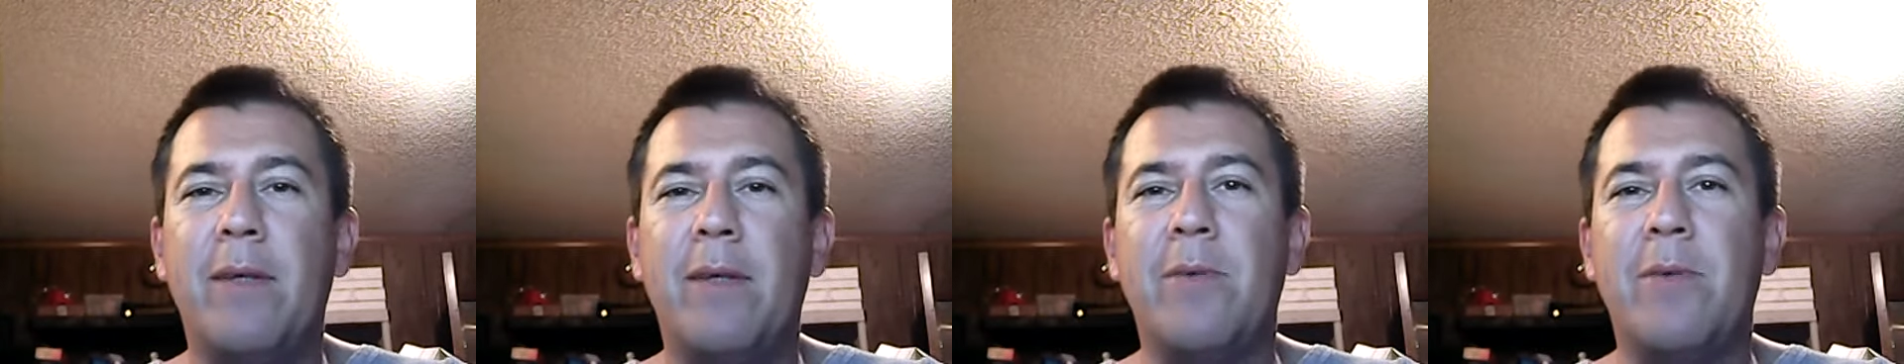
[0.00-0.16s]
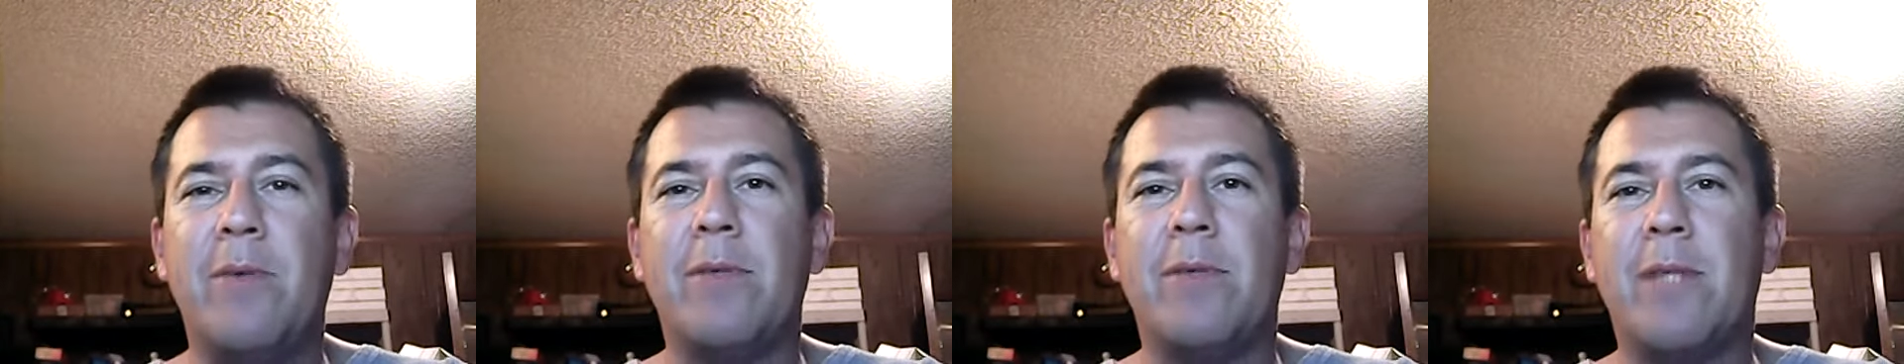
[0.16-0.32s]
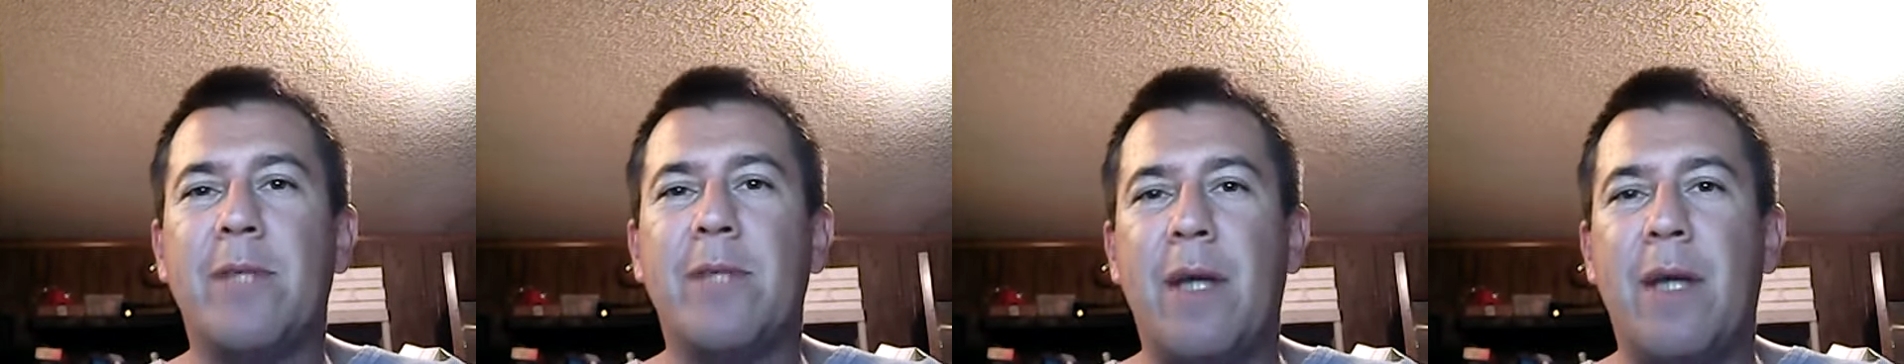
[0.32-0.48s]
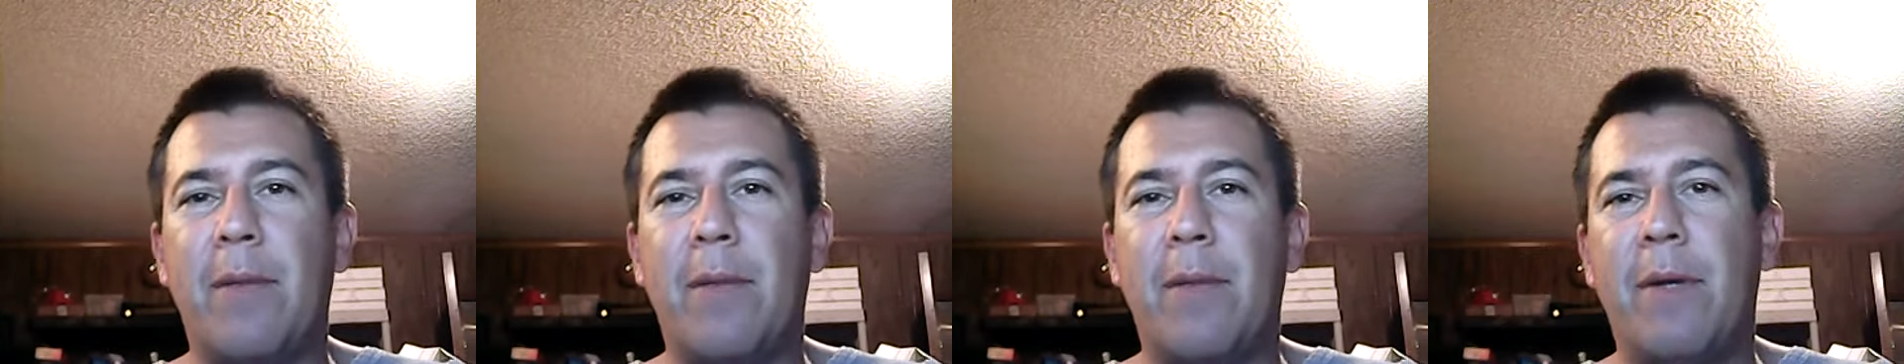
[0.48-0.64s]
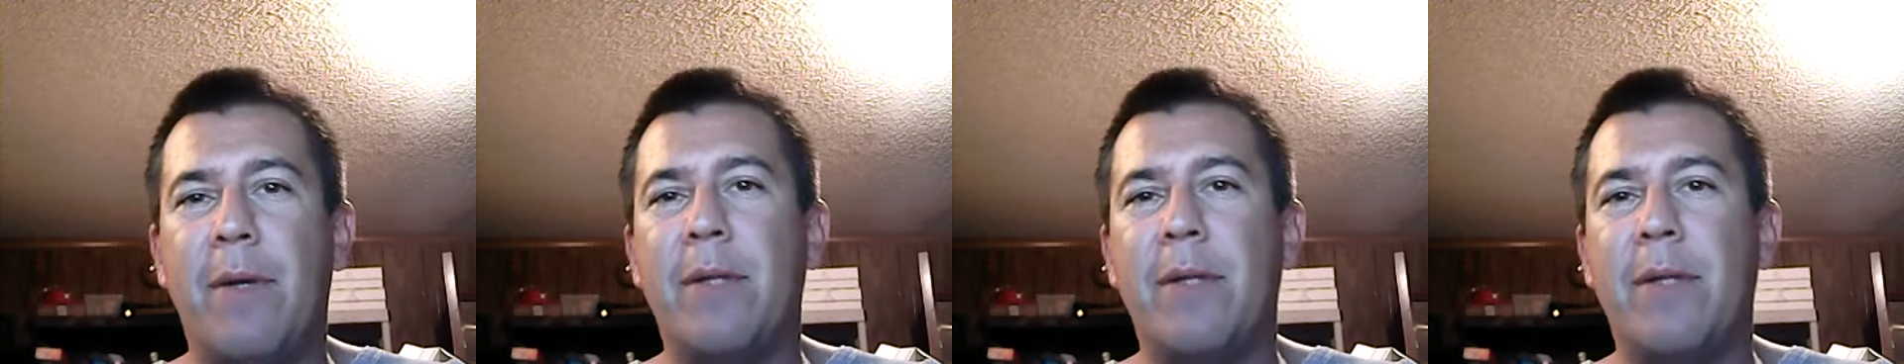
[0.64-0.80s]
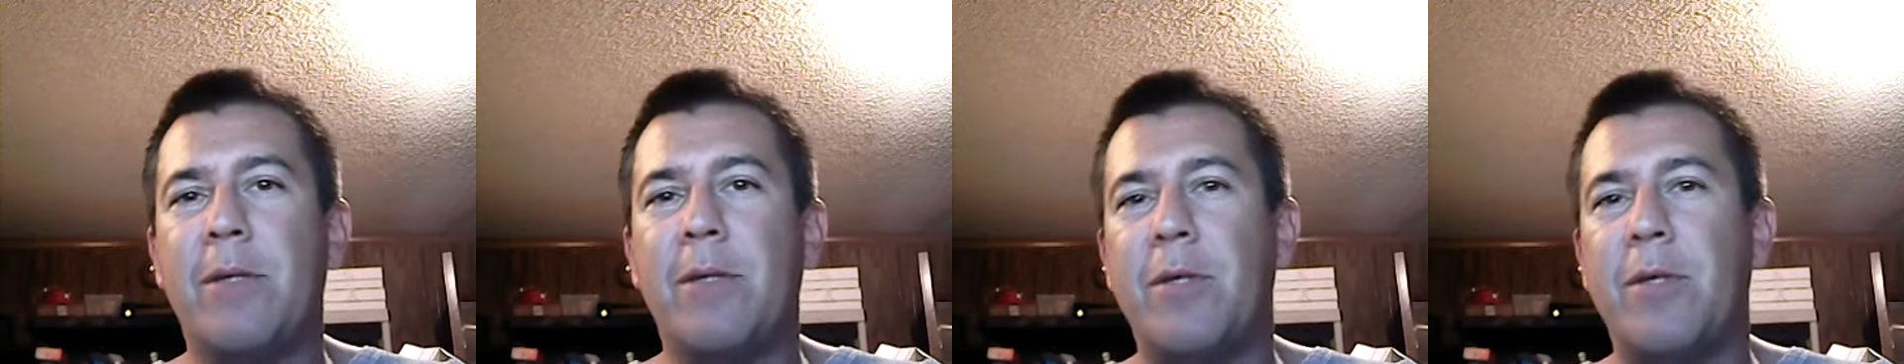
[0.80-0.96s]
used
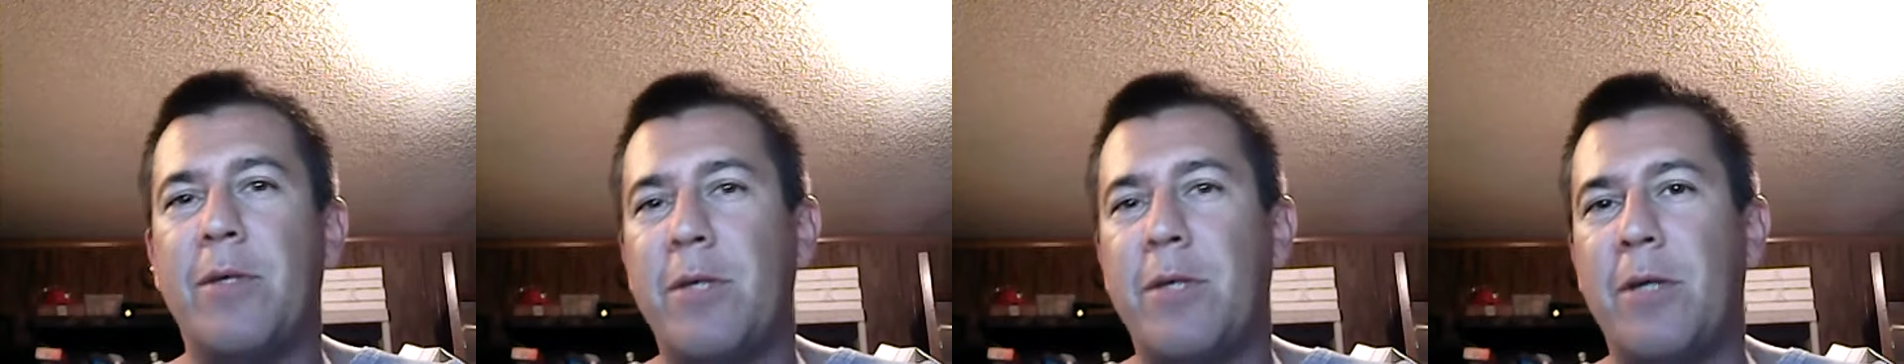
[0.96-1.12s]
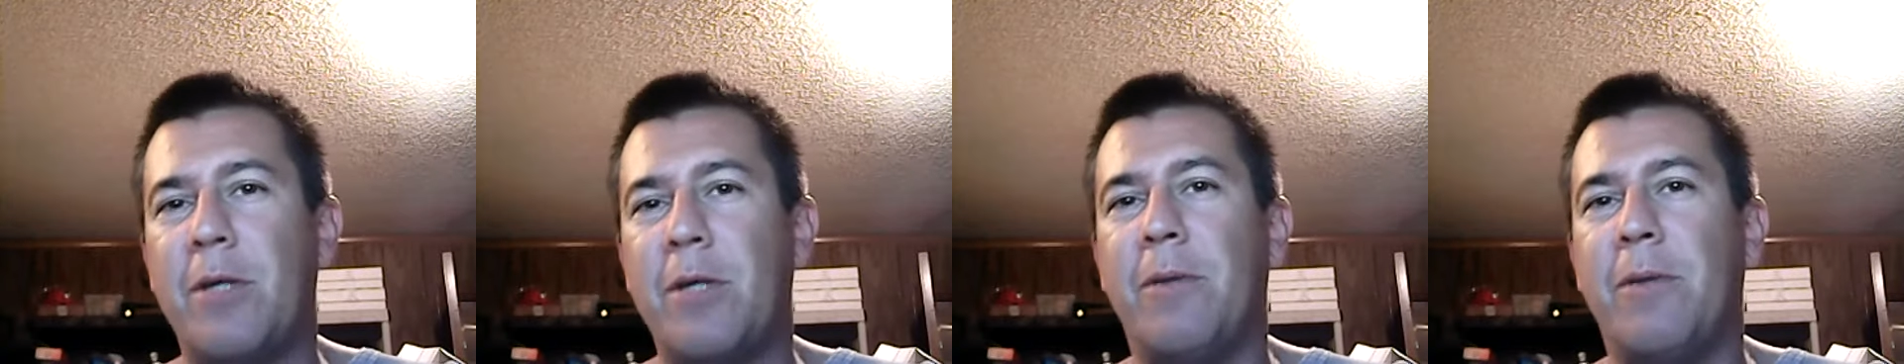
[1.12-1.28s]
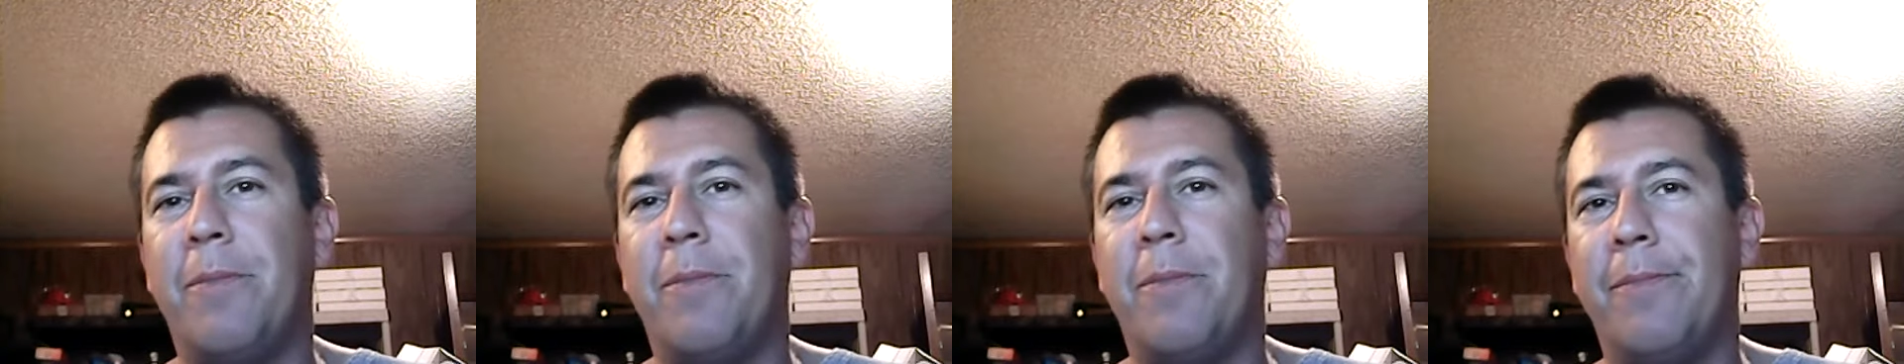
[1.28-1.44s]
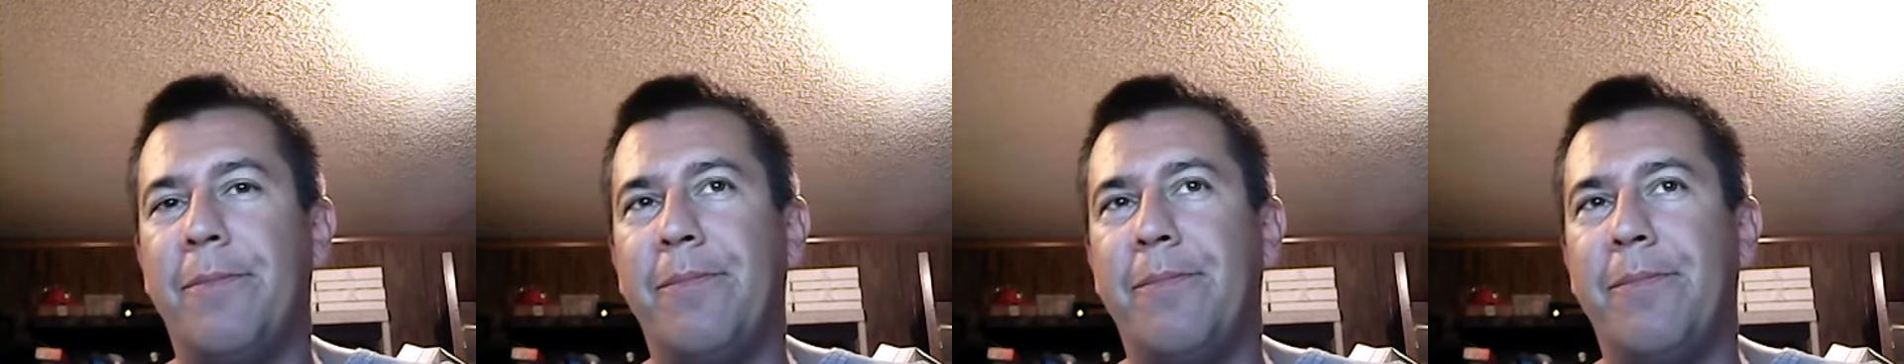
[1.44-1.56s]
gum on your shoe.